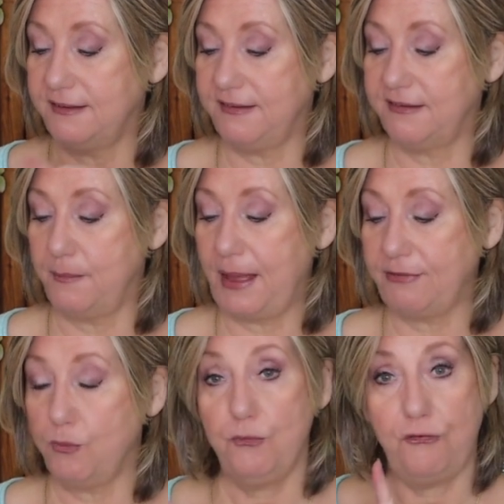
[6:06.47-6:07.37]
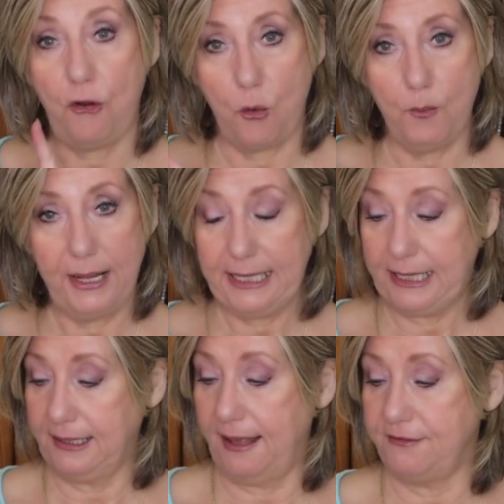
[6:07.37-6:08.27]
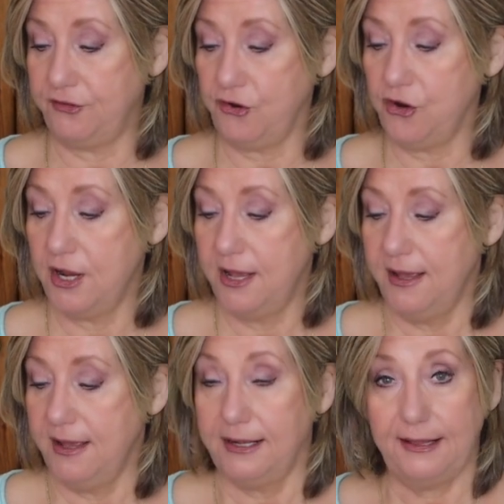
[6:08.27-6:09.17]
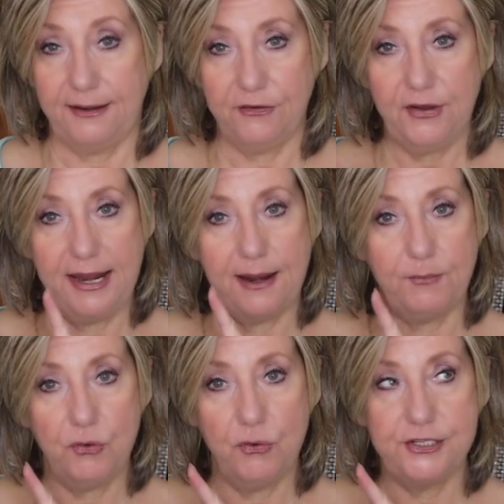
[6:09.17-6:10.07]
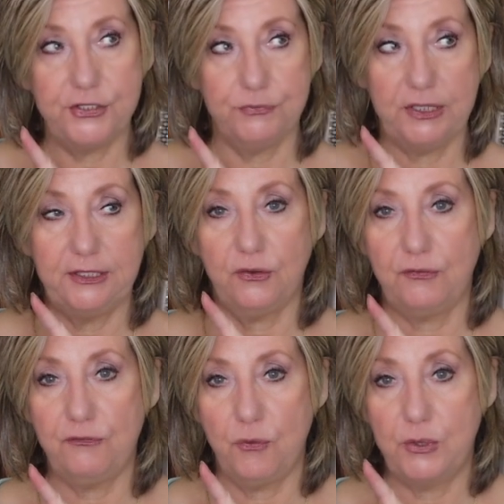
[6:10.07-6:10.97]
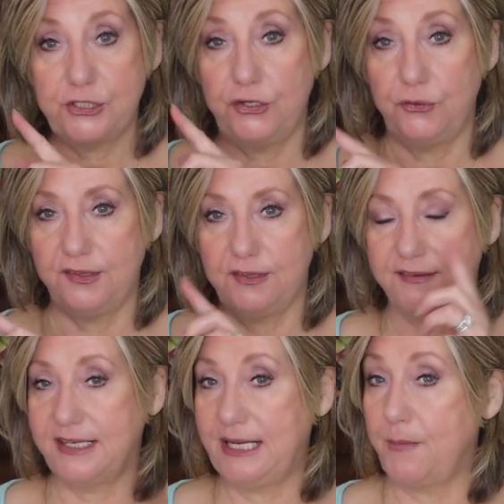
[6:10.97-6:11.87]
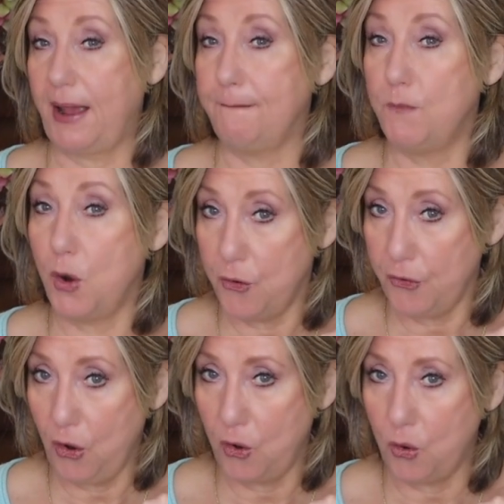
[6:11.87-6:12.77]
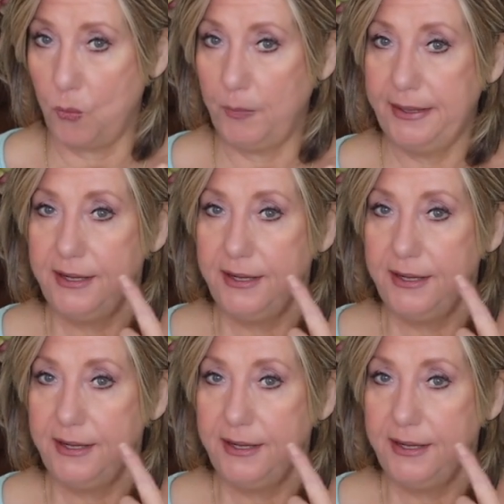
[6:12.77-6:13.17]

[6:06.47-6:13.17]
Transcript: This is the Bathroom Foam Cleanser, cleanser, and I'm going to really looking forward to using this in my motorhome